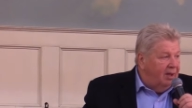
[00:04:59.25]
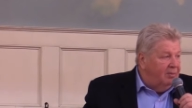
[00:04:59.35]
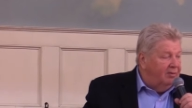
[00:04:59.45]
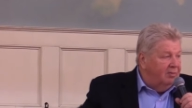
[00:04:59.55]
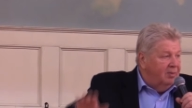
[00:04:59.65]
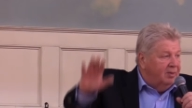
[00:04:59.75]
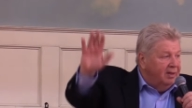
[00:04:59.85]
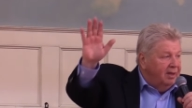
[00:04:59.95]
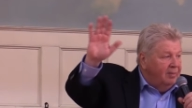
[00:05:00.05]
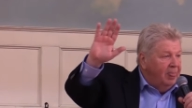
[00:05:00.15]
How many remember
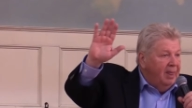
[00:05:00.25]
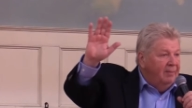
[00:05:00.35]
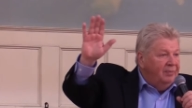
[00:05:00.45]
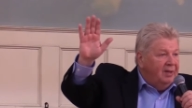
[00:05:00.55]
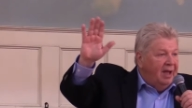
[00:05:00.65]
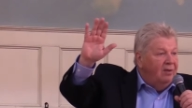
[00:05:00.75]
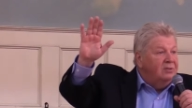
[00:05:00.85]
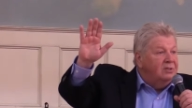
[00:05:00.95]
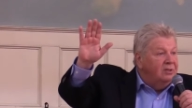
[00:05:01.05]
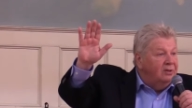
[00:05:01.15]
that?
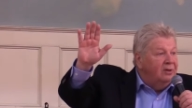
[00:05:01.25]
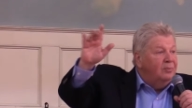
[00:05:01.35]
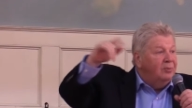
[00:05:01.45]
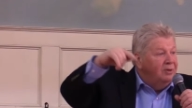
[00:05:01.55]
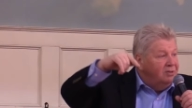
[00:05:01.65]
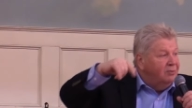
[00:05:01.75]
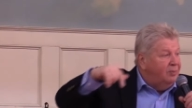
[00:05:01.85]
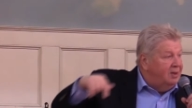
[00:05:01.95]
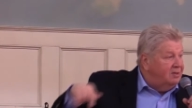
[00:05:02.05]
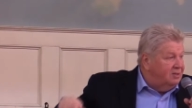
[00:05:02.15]
Counselor, Prince of
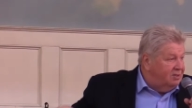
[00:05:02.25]
Peace.